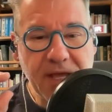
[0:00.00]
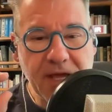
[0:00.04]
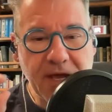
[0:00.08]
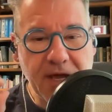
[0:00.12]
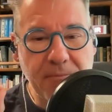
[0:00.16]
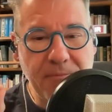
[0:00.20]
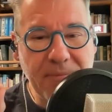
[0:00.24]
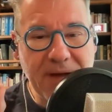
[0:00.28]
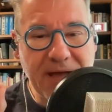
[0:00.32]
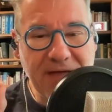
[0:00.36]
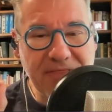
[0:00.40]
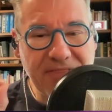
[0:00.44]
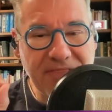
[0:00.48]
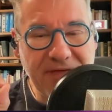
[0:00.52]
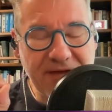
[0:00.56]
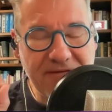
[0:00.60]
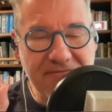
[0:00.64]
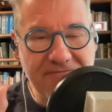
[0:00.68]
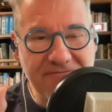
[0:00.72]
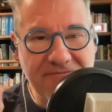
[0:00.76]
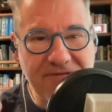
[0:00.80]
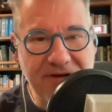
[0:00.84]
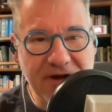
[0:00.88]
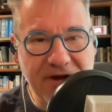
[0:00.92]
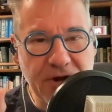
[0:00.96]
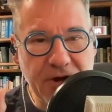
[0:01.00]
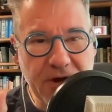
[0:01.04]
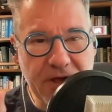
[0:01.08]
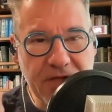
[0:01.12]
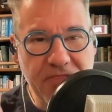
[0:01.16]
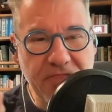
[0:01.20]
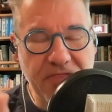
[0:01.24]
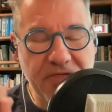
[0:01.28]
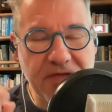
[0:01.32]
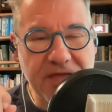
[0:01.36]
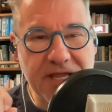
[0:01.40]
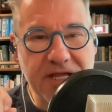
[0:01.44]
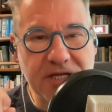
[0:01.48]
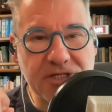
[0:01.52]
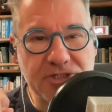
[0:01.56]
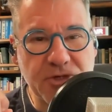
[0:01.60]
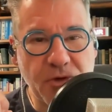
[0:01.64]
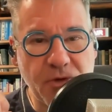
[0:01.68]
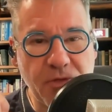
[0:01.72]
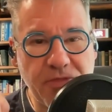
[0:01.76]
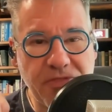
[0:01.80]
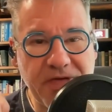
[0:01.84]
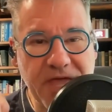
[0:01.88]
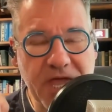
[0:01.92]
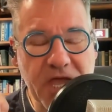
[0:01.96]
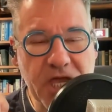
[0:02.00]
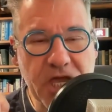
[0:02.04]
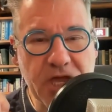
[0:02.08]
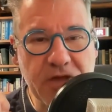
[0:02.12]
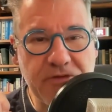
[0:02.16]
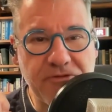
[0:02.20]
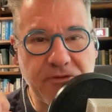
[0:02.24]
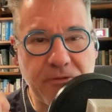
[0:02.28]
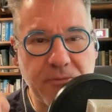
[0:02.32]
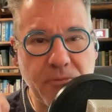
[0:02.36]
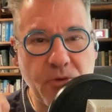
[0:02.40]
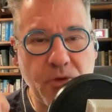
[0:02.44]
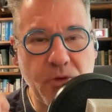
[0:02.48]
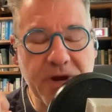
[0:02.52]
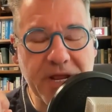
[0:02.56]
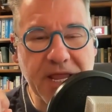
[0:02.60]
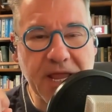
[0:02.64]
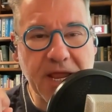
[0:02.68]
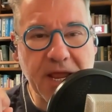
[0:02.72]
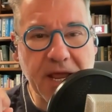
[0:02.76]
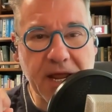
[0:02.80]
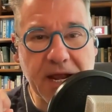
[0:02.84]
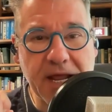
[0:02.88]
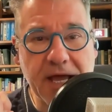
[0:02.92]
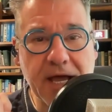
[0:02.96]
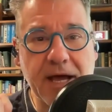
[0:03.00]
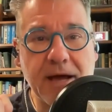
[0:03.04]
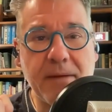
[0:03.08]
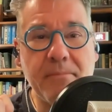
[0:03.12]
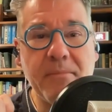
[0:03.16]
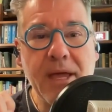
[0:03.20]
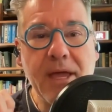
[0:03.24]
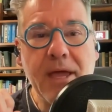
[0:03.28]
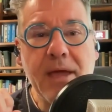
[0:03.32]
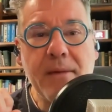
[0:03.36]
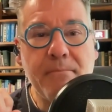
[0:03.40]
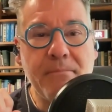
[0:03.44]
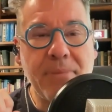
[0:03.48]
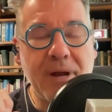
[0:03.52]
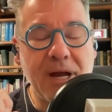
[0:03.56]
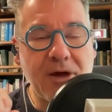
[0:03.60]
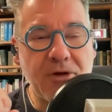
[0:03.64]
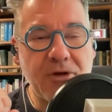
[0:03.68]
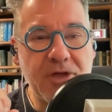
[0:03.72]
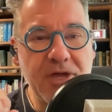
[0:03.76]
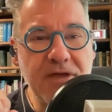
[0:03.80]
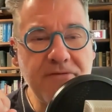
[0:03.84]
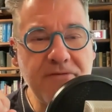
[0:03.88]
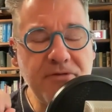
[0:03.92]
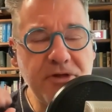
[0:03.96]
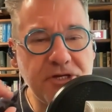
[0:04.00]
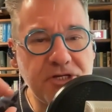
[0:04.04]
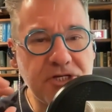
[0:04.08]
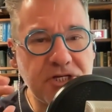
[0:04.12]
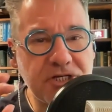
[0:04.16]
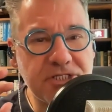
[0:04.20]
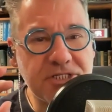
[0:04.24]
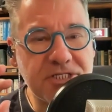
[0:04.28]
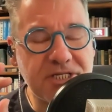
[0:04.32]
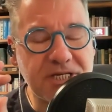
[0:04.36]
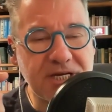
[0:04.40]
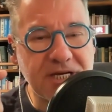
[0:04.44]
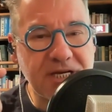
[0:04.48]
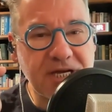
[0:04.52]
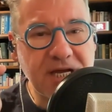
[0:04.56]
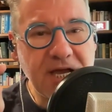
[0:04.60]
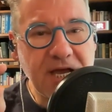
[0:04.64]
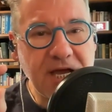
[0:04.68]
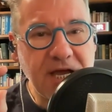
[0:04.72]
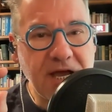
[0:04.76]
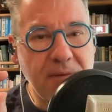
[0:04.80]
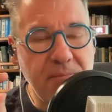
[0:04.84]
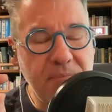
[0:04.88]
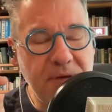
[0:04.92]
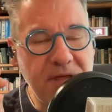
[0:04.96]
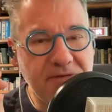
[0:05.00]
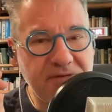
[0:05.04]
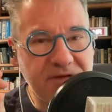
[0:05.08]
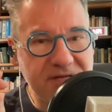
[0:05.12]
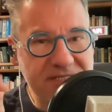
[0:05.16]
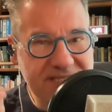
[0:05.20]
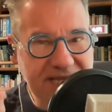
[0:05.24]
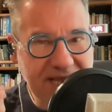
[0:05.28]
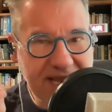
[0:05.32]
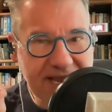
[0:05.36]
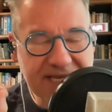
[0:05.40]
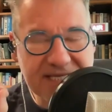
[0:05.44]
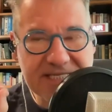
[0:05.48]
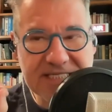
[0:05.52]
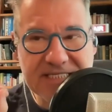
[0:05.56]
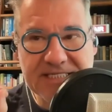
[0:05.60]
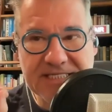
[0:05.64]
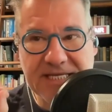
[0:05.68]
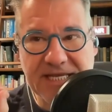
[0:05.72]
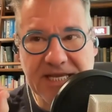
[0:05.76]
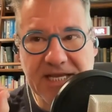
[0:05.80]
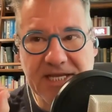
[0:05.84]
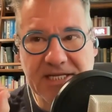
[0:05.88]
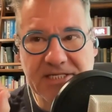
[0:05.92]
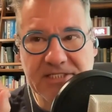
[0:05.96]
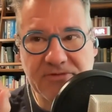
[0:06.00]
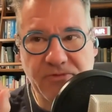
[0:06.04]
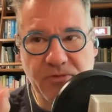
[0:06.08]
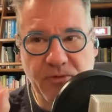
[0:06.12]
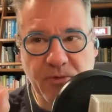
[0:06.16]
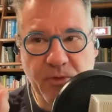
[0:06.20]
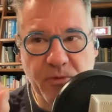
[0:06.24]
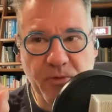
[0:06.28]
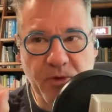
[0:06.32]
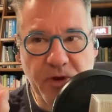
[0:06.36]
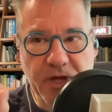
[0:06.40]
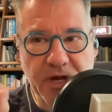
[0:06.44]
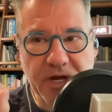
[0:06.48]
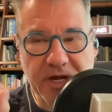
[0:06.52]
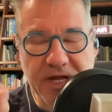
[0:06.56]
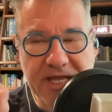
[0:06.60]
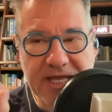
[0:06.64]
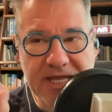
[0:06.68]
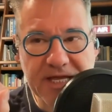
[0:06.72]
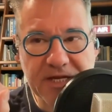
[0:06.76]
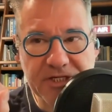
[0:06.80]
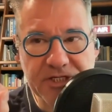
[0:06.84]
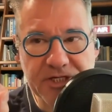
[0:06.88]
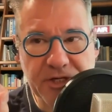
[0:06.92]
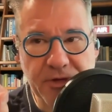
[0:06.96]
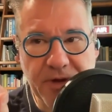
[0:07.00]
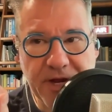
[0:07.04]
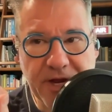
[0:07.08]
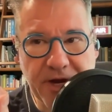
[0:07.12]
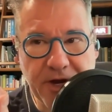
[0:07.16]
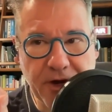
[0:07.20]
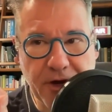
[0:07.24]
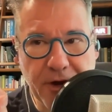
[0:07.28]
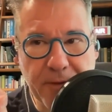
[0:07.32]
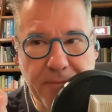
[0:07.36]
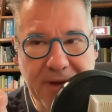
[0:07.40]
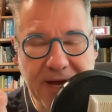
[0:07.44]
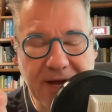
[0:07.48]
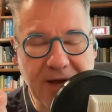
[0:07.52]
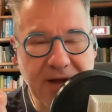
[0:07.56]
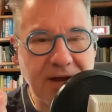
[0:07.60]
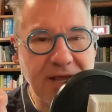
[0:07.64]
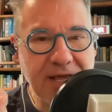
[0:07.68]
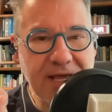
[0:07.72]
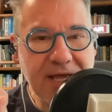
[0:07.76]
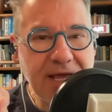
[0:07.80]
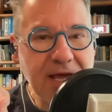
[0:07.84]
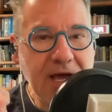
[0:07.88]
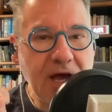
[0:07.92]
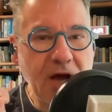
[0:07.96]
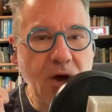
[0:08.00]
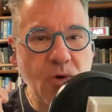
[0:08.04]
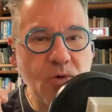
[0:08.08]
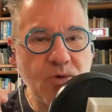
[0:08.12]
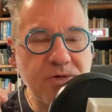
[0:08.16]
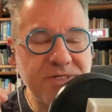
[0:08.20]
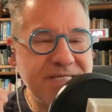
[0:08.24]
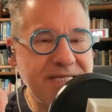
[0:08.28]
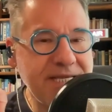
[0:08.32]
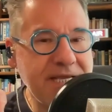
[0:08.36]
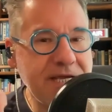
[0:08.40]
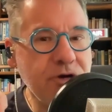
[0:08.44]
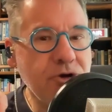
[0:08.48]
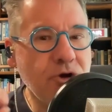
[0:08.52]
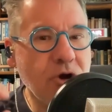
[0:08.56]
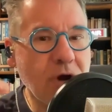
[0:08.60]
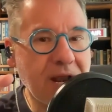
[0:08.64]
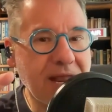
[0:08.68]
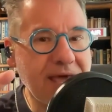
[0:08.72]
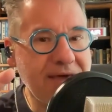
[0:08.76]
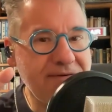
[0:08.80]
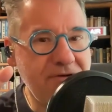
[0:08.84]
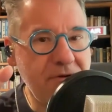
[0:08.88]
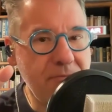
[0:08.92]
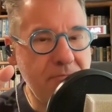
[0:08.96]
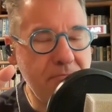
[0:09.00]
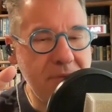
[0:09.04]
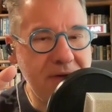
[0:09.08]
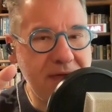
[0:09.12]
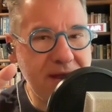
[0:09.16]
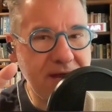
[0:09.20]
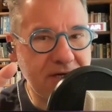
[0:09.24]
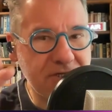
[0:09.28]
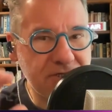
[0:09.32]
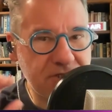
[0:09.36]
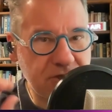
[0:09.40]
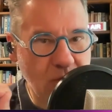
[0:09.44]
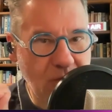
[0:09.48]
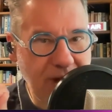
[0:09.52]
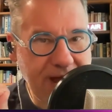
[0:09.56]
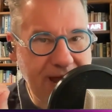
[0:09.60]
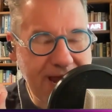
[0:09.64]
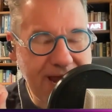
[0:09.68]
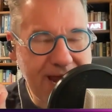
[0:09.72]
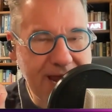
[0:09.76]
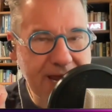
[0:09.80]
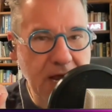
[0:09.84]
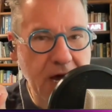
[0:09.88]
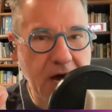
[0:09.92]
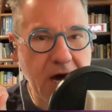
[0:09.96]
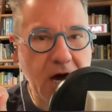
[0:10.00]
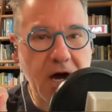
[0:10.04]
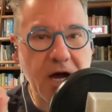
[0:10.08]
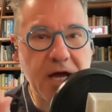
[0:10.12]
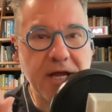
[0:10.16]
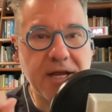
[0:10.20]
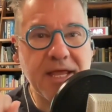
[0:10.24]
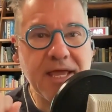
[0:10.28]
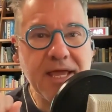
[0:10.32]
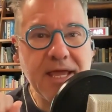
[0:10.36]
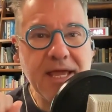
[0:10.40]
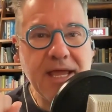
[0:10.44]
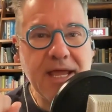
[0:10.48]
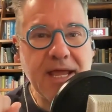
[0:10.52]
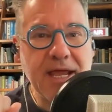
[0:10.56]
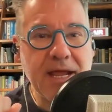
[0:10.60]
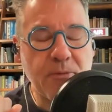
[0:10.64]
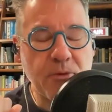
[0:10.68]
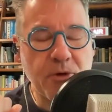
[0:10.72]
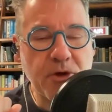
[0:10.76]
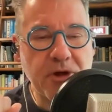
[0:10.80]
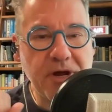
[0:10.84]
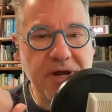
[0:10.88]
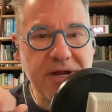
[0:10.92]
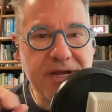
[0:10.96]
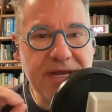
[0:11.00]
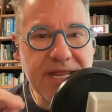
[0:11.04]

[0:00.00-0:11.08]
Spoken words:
about that very thing. So thank you for bringing it up. But I'll give you just a bit of a taste test for what we're going to get to here in about, 10 or 11 minutes. So hang on, and we're going